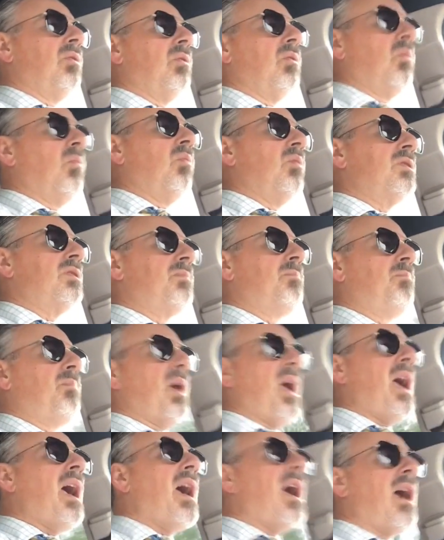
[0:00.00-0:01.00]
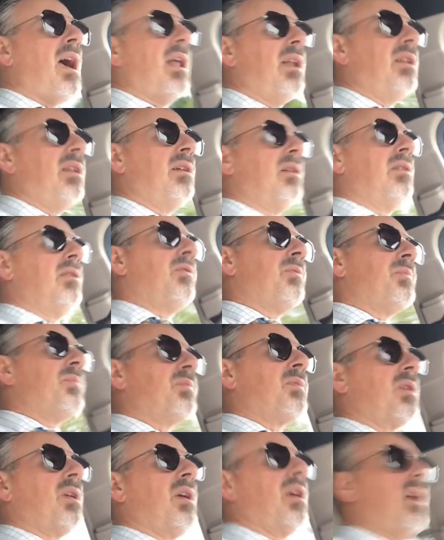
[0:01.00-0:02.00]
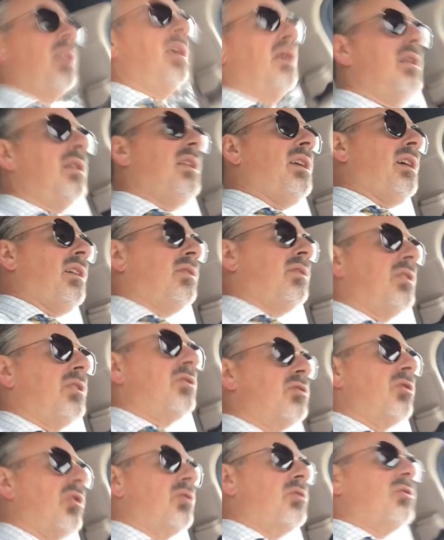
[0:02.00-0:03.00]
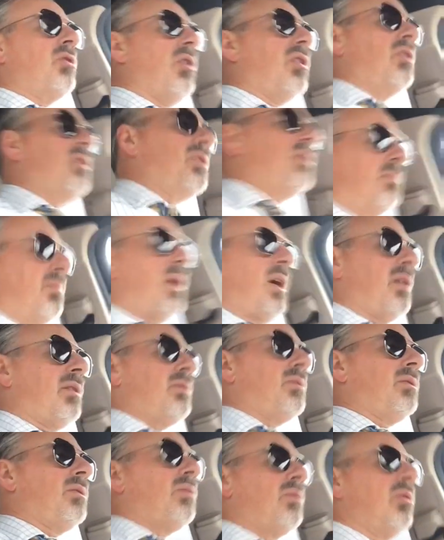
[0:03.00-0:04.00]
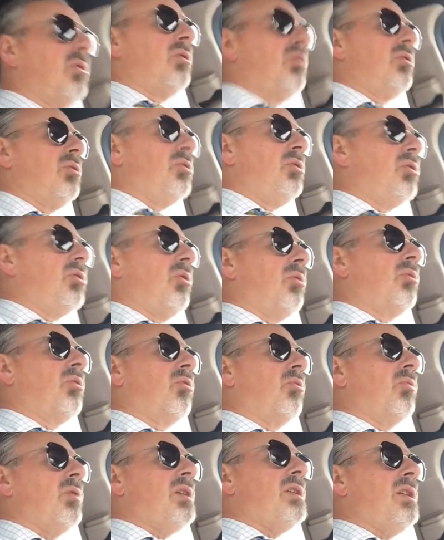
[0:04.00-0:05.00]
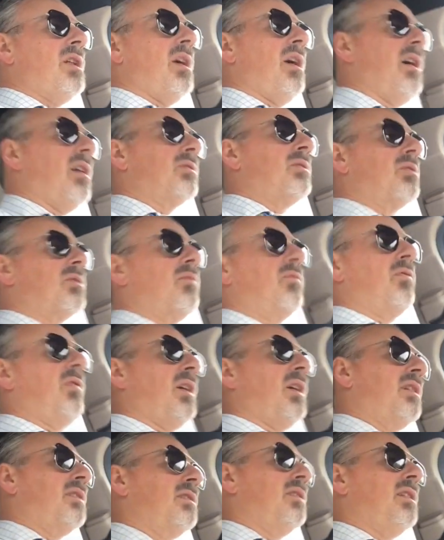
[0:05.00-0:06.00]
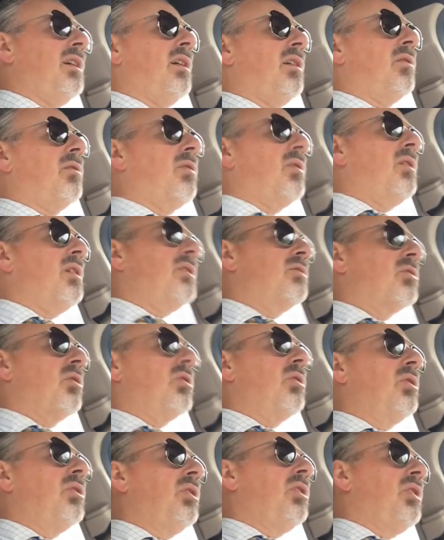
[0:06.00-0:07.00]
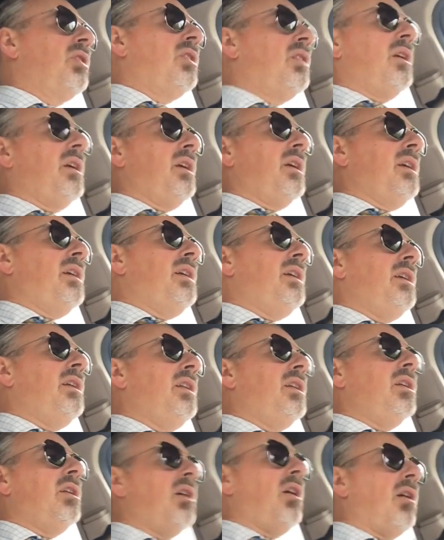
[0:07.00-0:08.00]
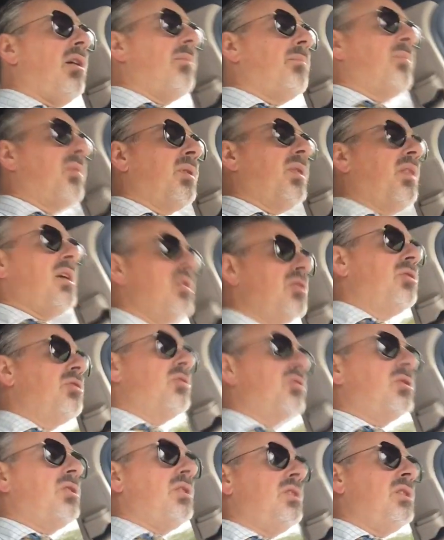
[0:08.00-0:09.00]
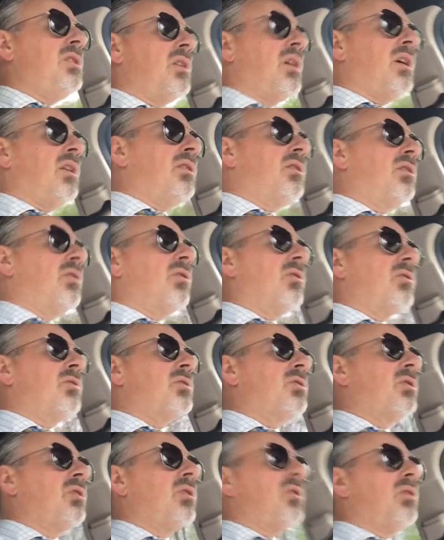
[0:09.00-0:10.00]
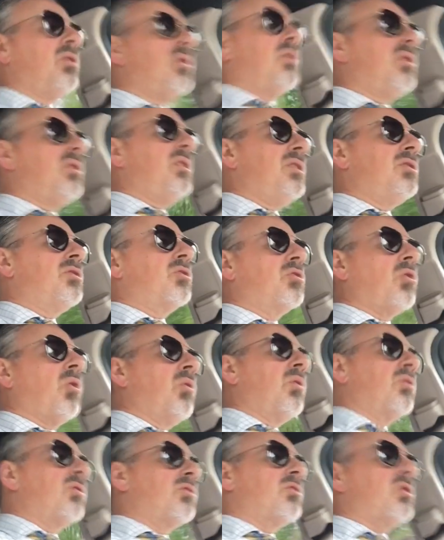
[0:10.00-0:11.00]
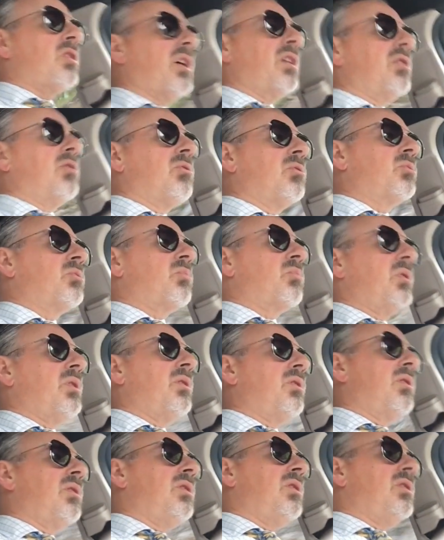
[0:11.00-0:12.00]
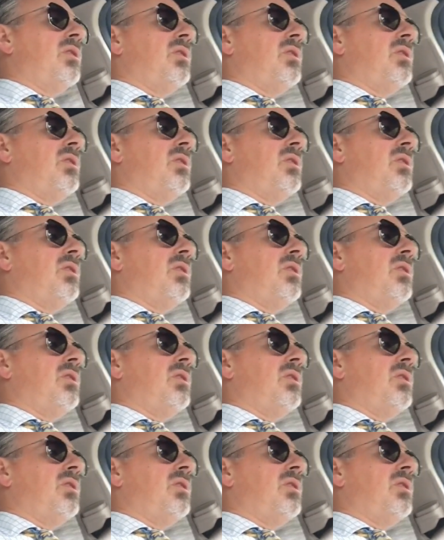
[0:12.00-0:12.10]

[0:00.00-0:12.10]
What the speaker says: was bad. And then now they start talking about, the greenhouse effect and how things are heating up. But then you see that there's these solar cycles with the